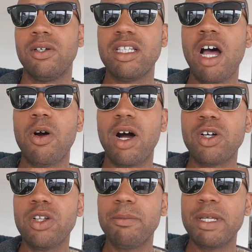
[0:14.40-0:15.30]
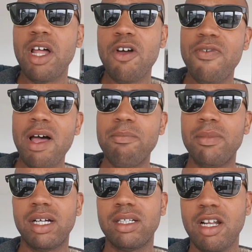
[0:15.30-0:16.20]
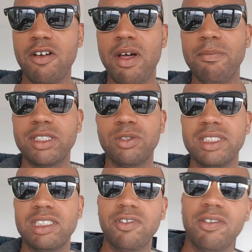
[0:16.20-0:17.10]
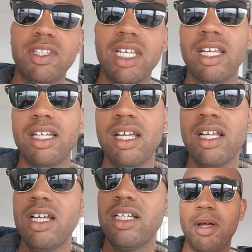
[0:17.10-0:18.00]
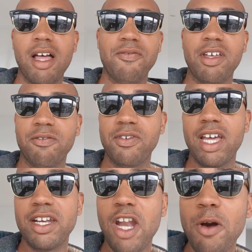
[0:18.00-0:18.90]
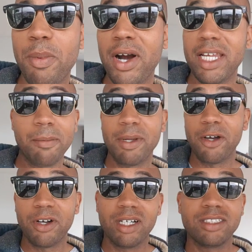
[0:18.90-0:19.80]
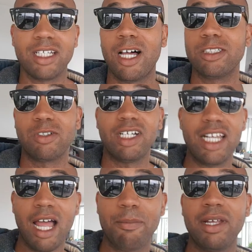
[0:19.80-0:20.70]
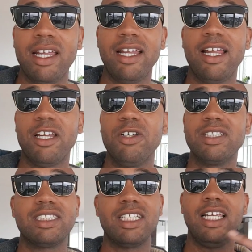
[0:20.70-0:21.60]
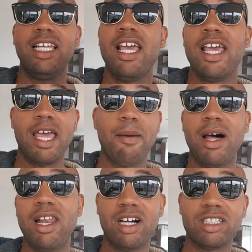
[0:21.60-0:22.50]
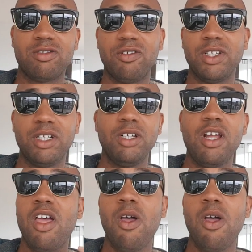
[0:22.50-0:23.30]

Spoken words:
No, I got them in November 2015. Perfect fit, no break-in period. I was really happy. You can see in my last review